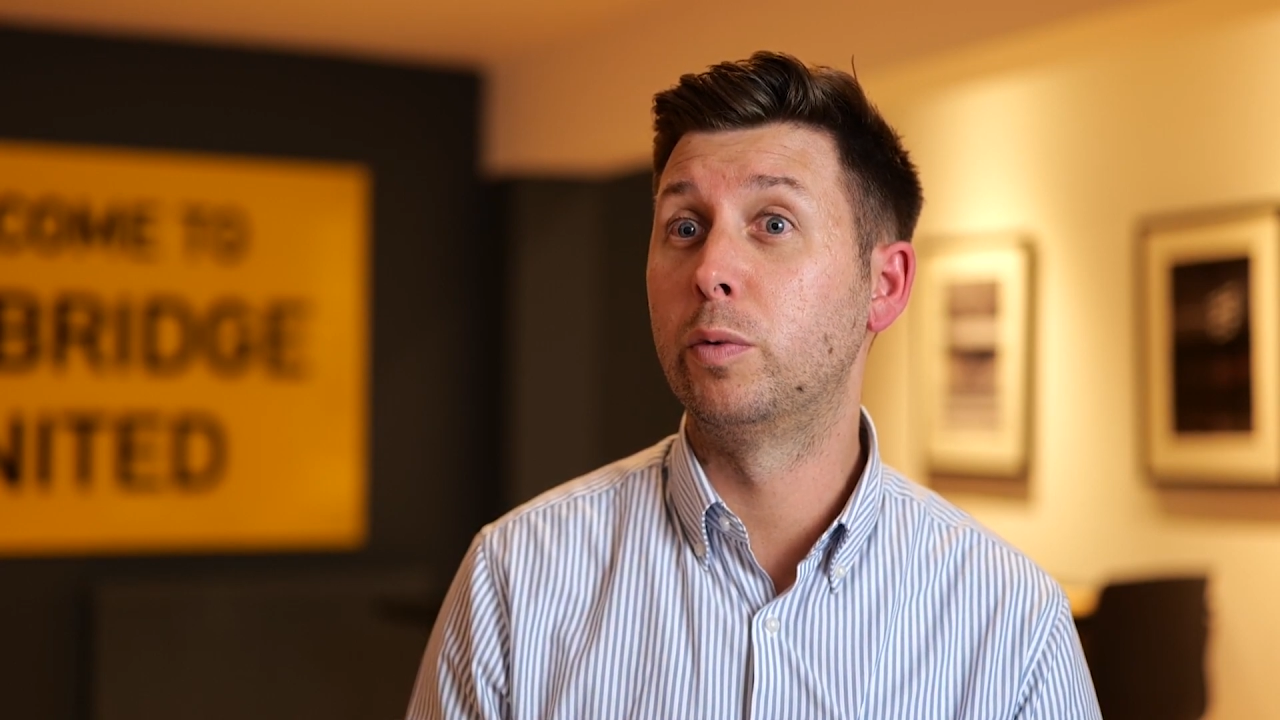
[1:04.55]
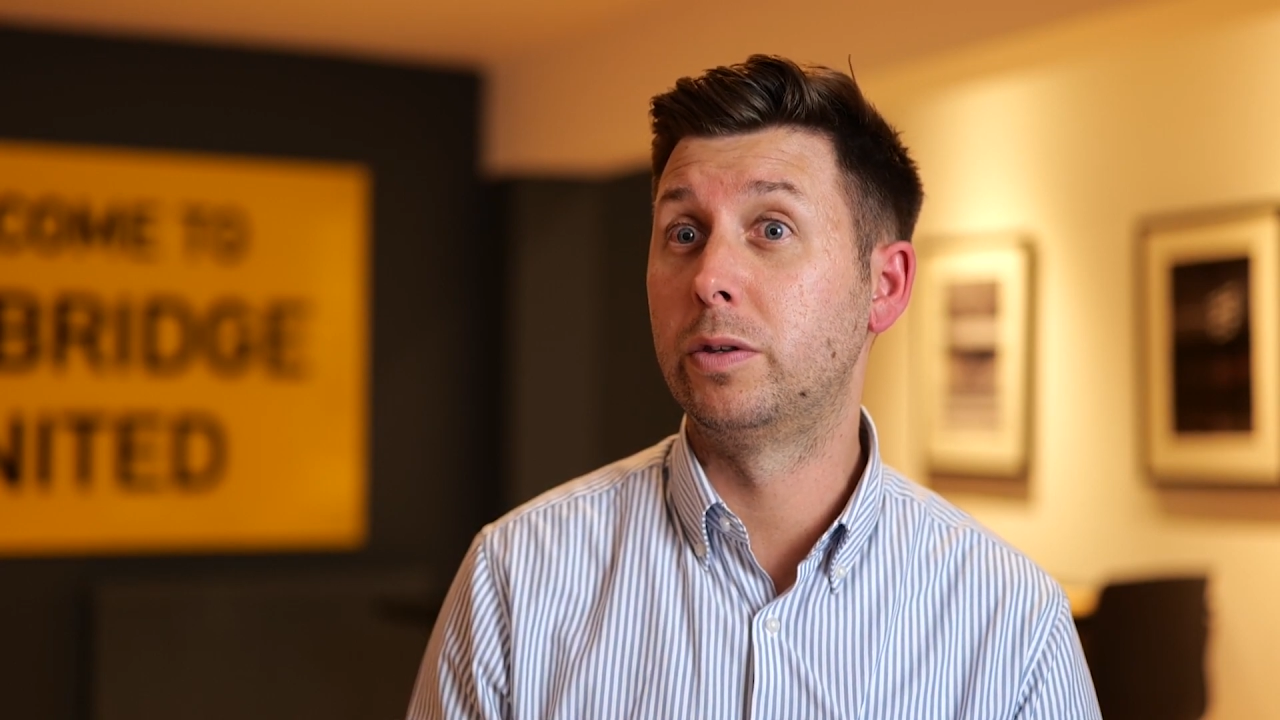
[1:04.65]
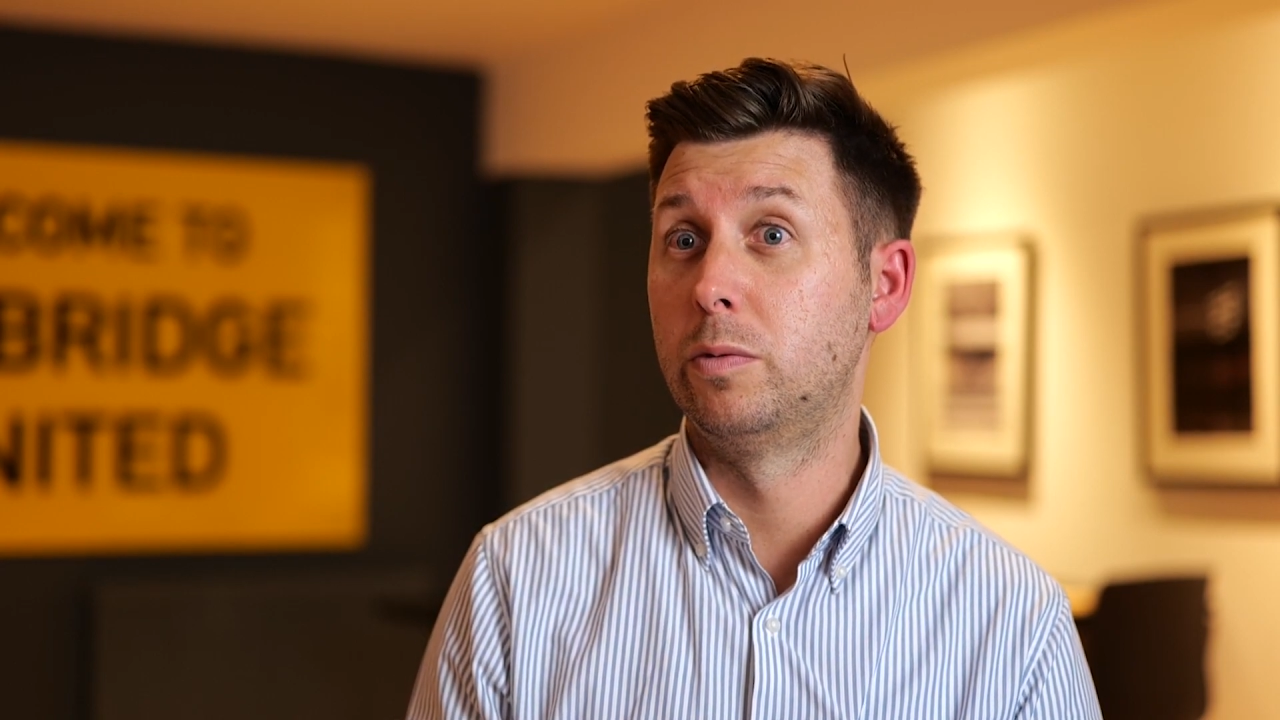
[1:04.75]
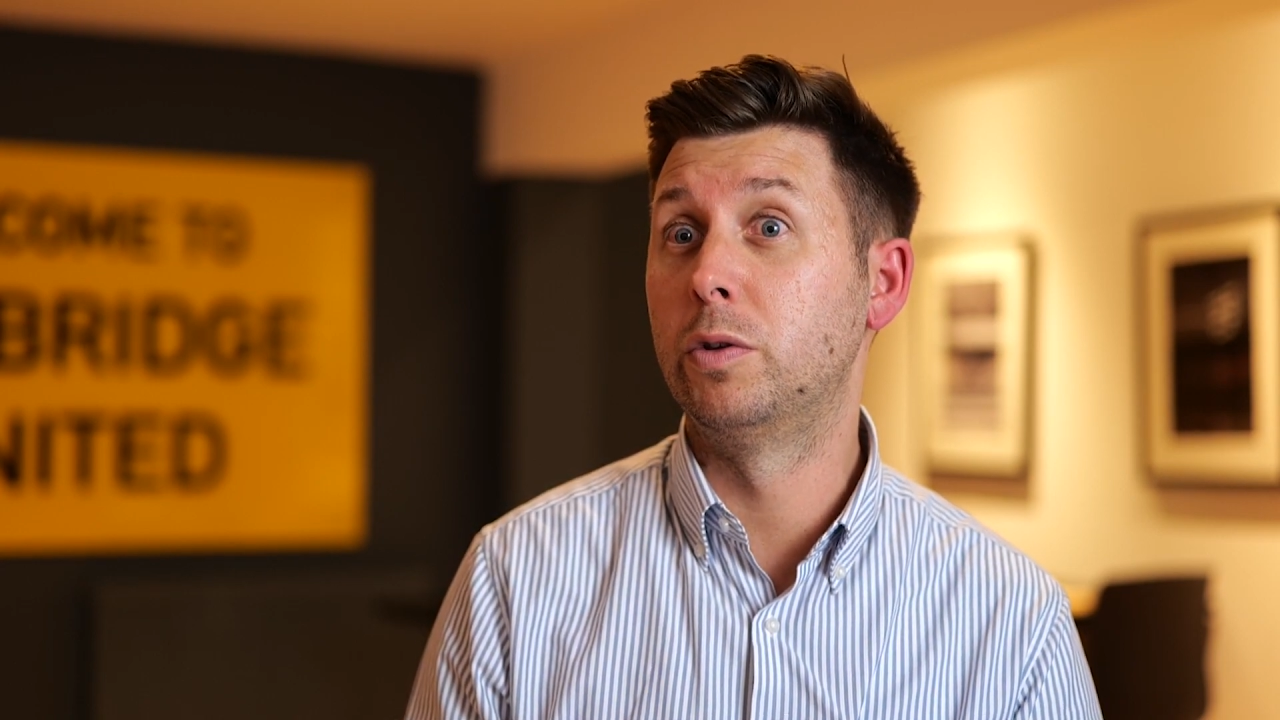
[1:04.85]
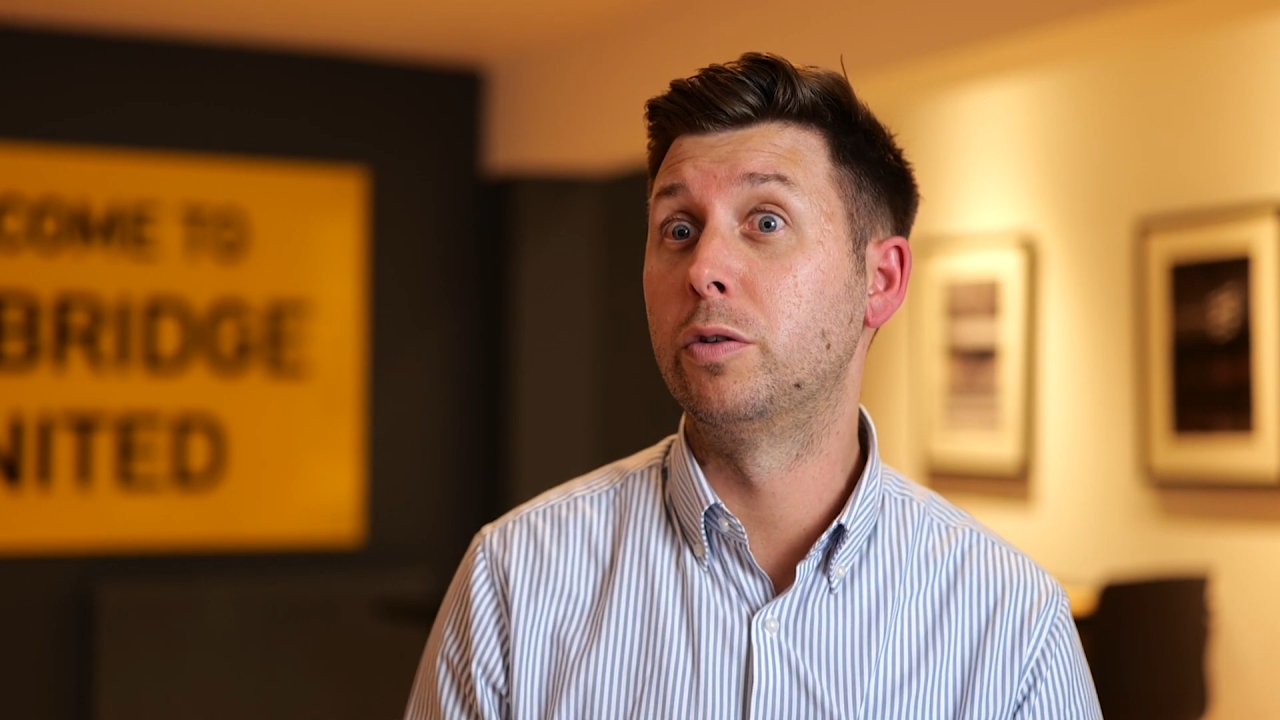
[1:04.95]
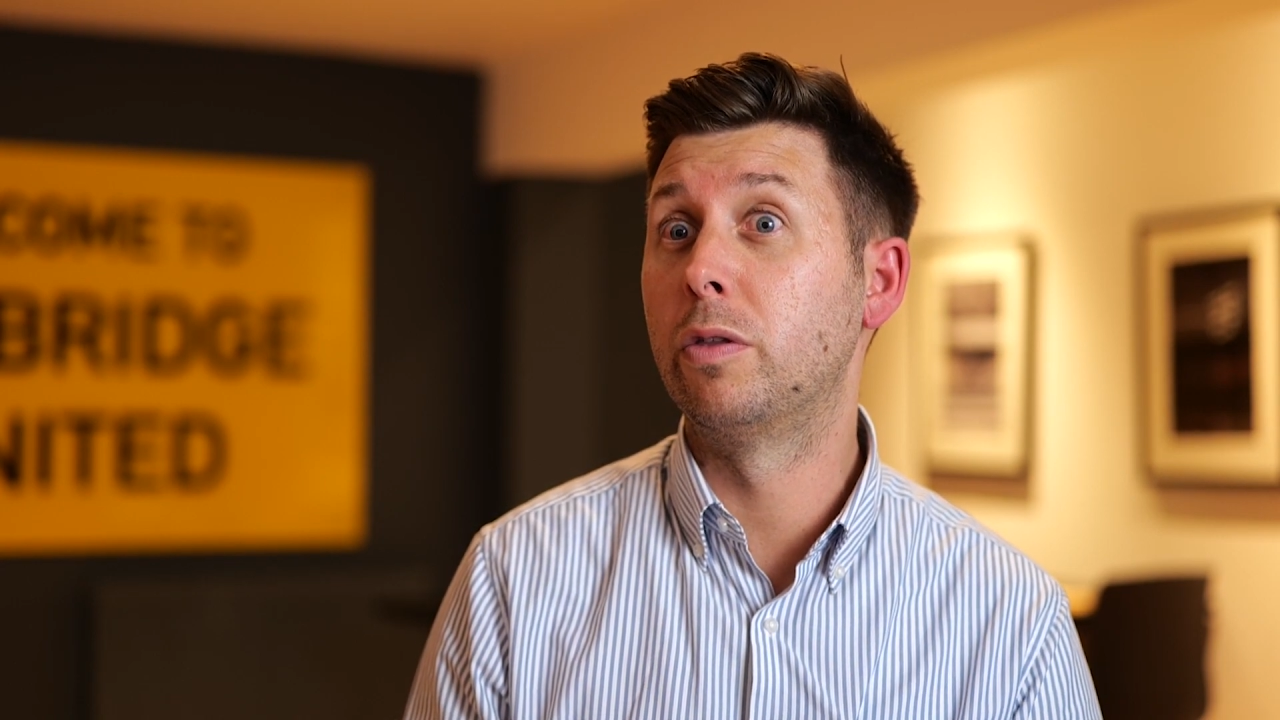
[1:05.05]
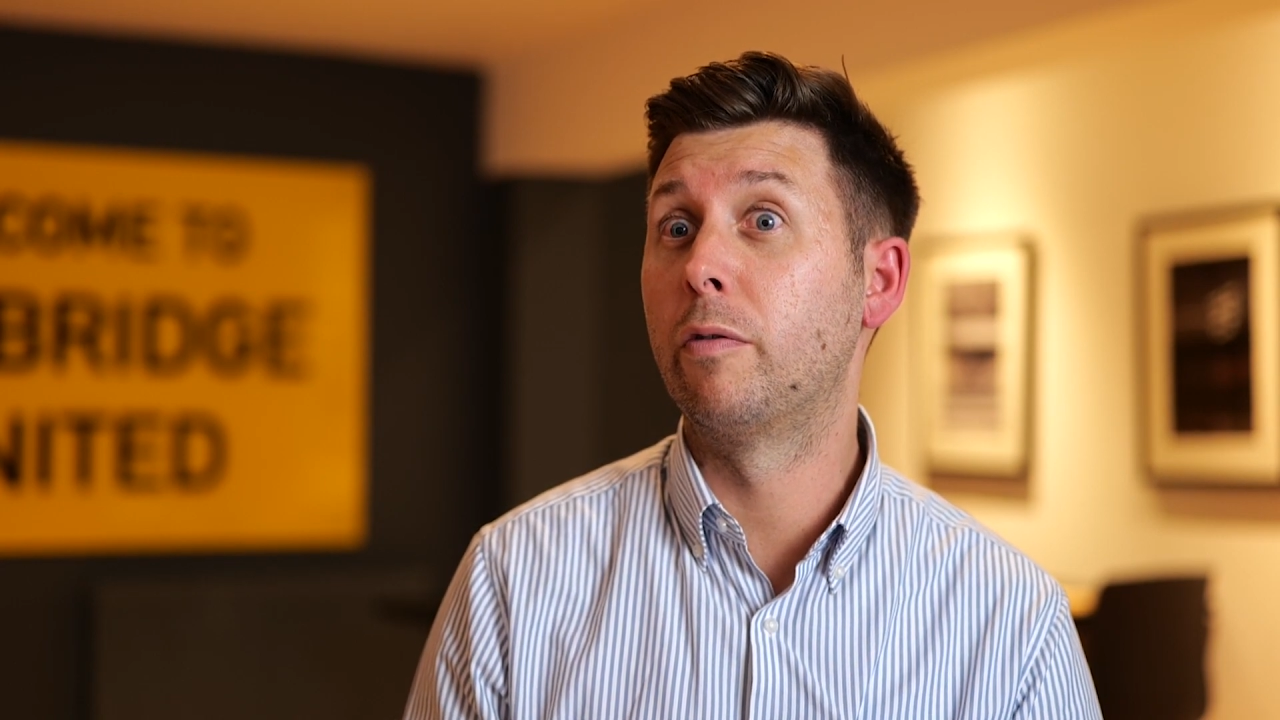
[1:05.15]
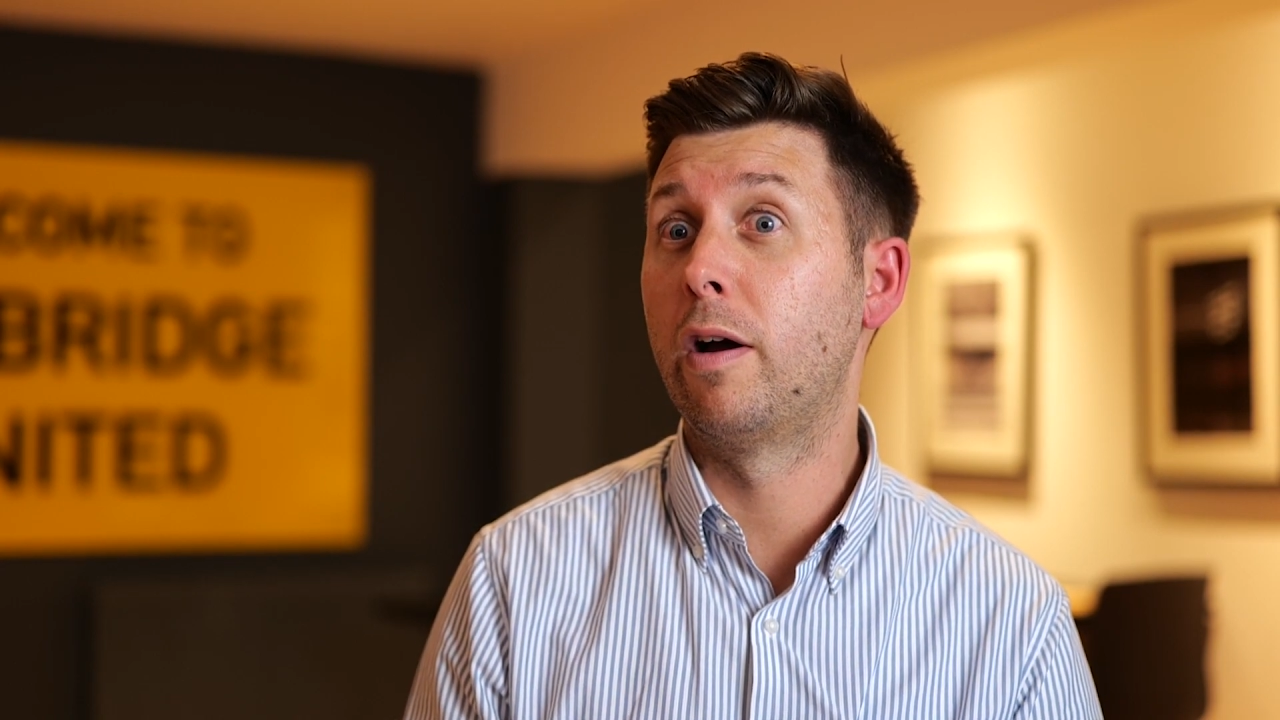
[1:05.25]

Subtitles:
we're doing the